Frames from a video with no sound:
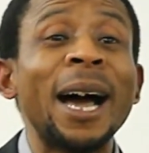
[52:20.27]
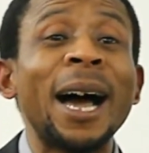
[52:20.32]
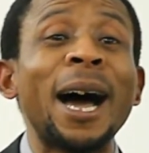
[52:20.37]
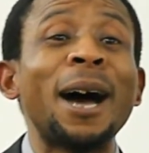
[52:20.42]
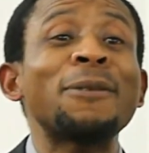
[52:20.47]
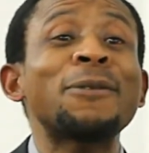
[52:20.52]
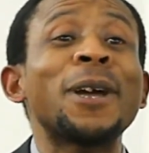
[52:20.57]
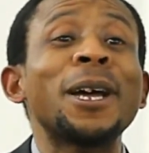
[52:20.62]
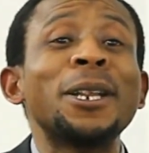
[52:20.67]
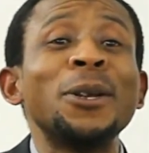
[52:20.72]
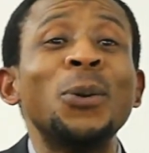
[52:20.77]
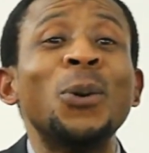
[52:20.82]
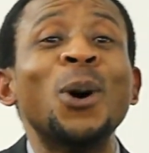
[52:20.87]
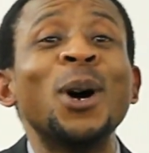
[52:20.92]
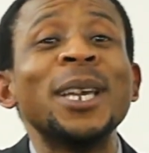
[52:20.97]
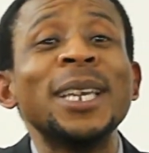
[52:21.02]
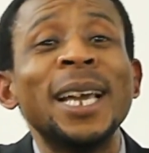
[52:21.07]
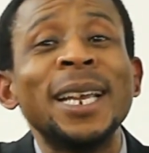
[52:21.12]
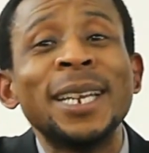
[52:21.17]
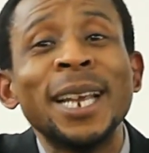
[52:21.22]
after the
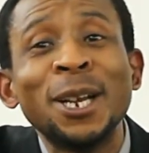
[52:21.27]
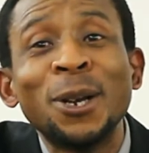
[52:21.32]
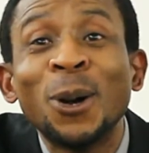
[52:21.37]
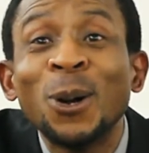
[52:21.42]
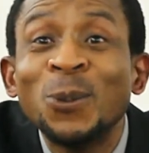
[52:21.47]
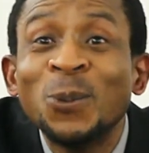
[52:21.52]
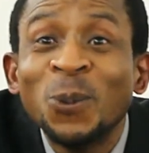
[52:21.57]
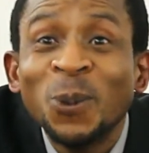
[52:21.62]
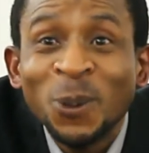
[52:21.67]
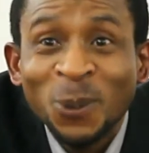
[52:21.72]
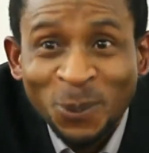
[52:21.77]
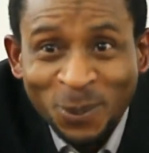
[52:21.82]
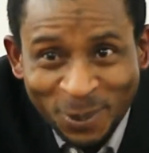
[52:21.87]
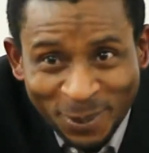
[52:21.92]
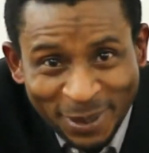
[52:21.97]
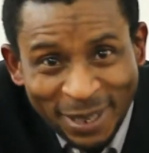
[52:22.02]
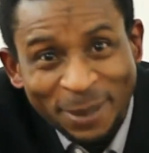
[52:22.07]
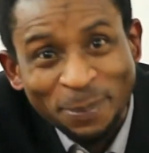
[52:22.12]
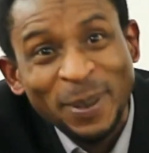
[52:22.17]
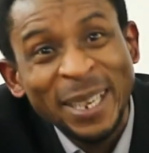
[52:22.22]
war, he ended up
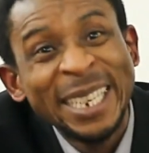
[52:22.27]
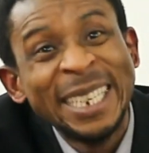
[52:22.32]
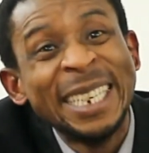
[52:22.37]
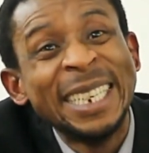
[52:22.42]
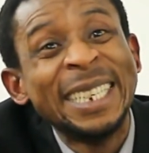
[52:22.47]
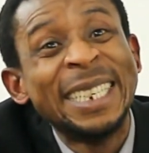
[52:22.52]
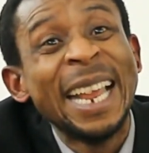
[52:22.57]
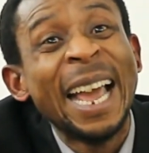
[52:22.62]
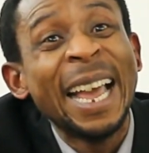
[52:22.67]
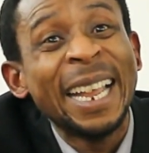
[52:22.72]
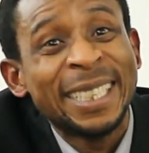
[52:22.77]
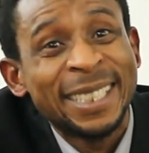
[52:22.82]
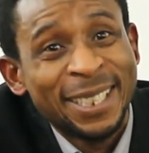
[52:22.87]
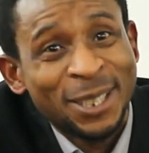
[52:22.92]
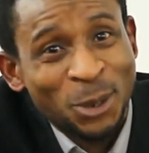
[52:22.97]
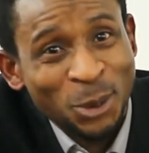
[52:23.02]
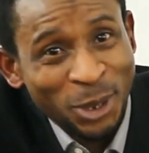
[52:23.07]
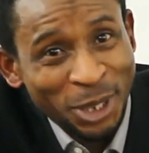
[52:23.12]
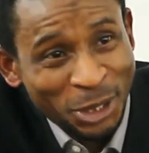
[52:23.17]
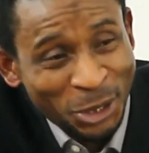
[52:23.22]
being in debt
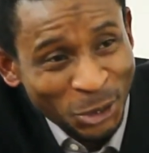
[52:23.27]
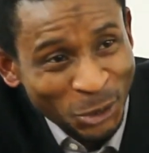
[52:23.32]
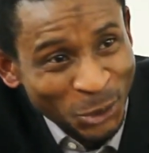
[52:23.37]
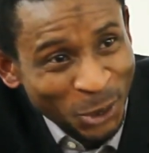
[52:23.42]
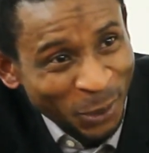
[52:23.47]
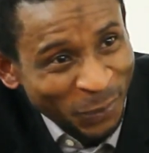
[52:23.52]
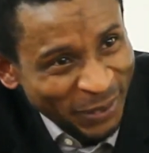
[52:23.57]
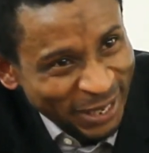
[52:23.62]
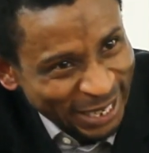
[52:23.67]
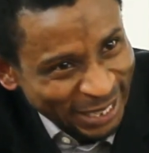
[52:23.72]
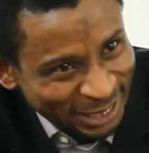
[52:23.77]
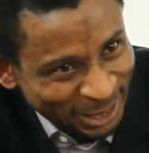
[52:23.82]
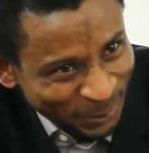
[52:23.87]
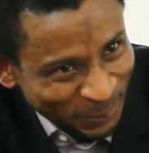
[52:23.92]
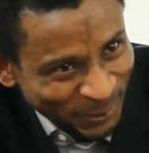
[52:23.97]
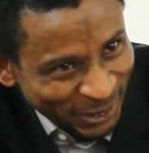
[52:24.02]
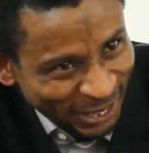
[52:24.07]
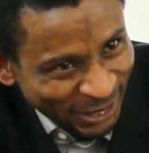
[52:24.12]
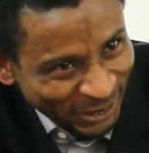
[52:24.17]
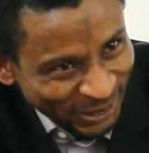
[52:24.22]
to the tune of
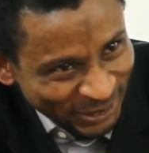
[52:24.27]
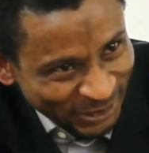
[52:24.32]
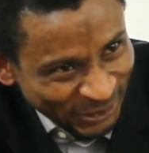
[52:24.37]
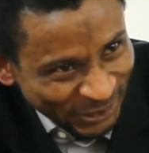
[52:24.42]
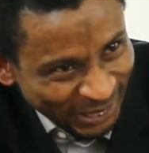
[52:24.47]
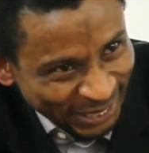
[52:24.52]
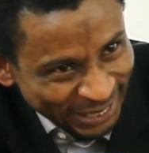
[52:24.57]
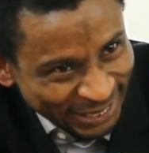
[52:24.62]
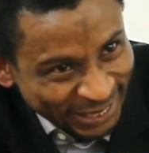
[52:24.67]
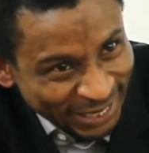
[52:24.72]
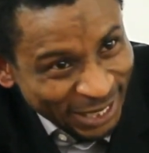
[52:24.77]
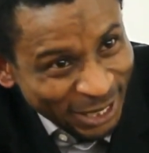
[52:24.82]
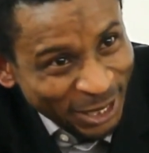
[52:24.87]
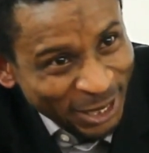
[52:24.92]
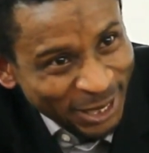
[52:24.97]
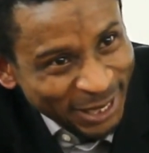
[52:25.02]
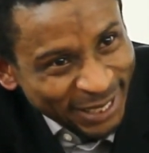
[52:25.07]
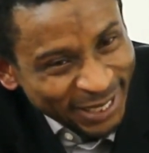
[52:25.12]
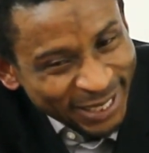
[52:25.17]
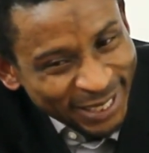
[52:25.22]
$80 billion.
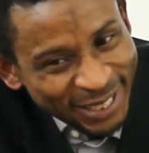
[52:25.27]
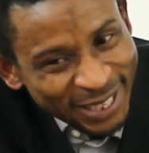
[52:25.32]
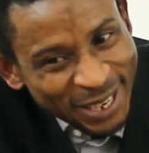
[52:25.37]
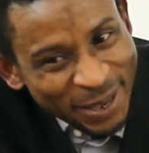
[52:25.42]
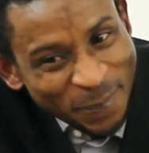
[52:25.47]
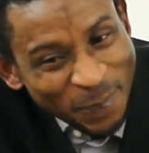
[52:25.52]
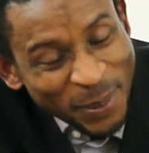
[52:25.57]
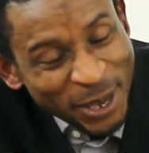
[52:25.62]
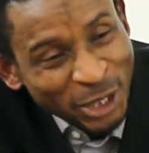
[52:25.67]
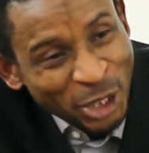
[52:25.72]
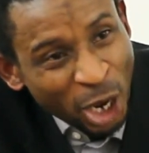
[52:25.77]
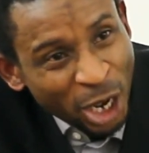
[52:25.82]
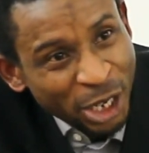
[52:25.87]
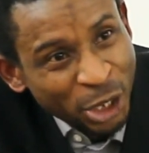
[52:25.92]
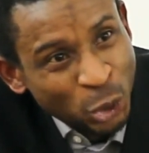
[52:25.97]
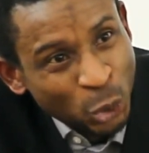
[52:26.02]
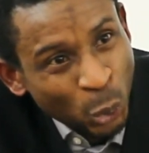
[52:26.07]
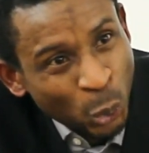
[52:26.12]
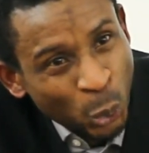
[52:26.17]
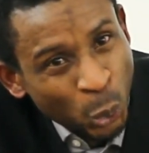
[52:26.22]

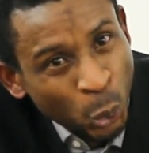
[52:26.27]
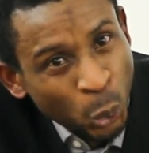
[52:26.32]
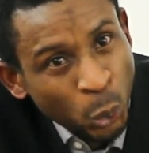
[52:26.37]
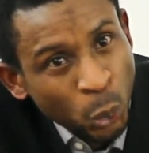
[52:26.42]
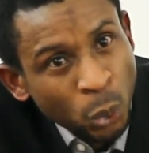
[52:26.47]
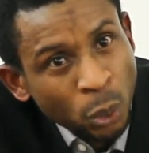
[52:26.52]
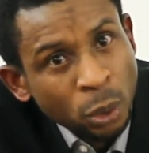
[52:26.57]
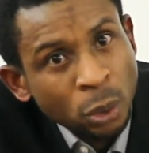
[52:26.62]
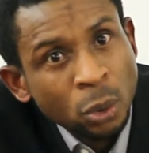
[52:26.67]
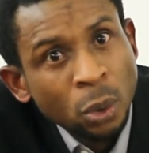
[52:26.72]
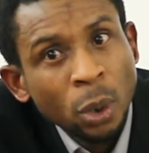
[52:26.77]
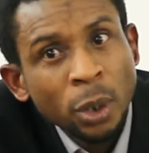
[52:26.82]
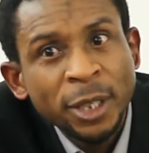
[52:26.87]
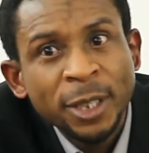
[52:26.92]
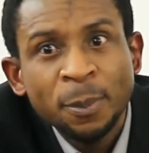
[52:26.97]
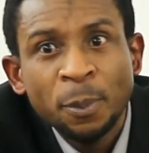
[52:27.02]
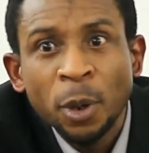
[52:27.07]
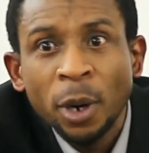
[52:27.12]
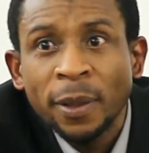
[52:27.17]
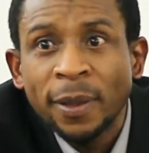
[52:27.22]
Majorly to who? To
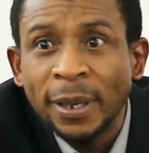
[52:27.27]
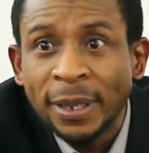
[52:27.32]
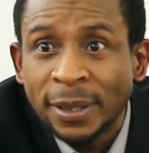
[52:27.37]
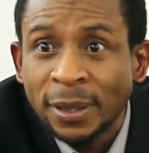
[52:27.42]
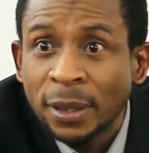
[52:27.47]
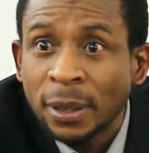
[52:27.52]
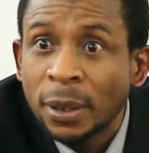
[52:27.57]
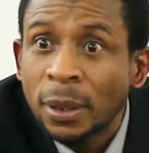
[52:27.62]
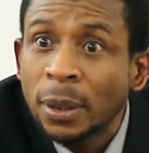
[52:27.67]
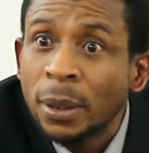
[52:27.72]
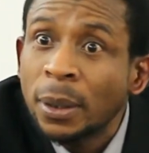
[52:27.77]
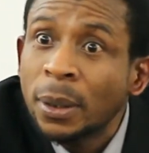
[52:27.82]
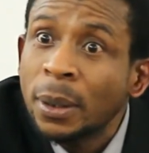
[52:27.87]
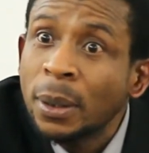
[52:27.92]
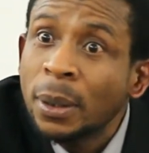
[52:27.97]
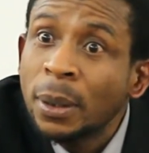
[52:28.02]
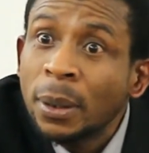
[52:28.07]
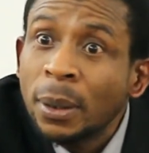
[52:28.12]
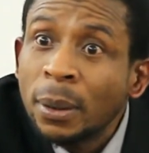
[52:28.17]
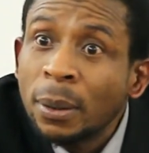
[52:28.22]
his brothers.
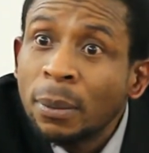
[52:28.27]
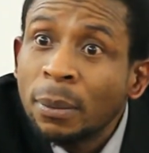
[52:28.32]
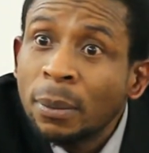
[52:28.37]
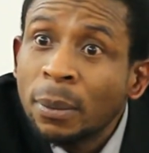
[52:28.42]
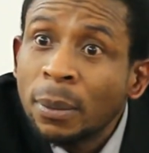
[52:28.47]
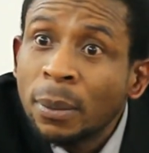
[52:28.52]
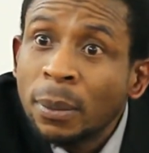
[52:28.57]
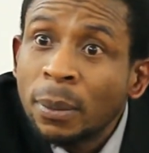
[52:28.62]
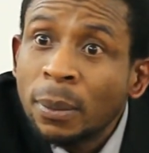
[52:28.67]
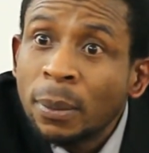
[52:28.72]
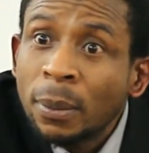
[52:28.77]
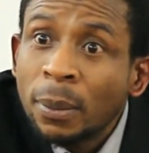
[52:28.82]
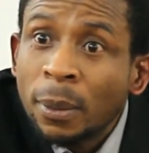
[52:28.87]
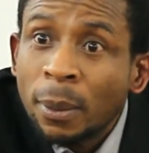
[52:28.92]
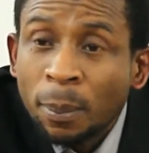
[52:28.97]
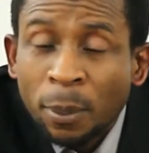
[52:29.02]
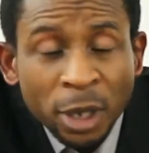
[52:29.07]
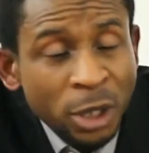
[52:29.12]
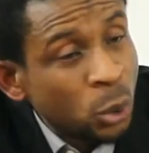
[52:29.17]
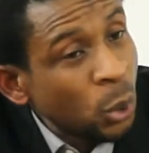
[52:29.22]

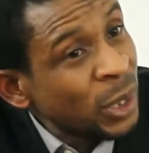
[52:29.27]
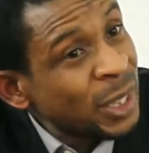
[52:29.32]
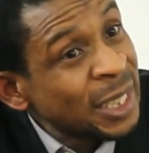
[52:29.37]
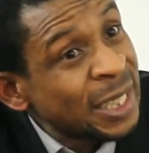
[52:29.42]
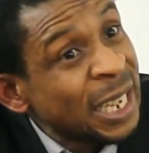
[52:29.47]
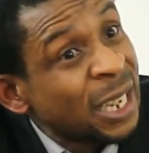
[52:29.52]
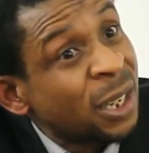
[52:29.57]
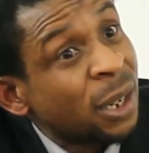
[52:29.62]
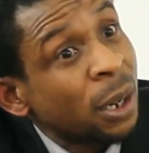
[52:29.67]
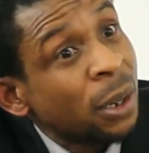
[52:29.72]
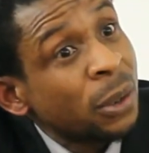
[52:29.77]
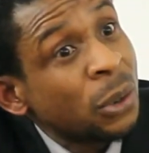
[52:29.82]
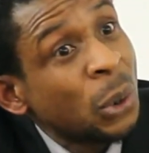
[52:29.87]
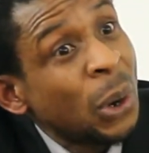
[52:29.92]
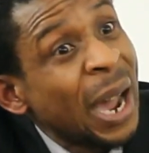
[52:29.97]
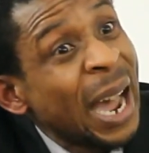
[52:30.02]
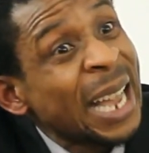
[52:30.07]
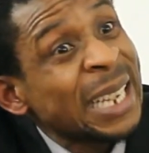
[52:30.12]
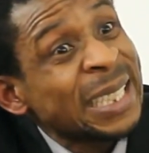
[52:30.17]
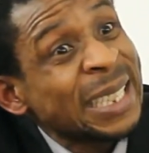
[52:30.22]
But it wasn't a Kurdo
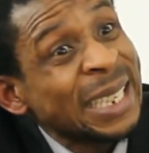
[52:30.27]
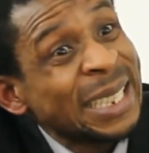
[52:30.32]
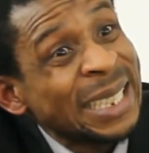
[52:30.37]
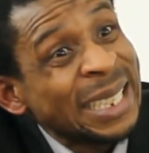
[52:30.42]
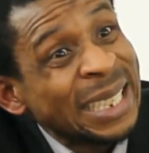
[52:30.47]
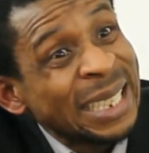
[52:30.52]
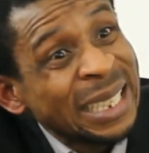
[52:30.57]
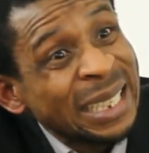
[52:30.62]
Hassan.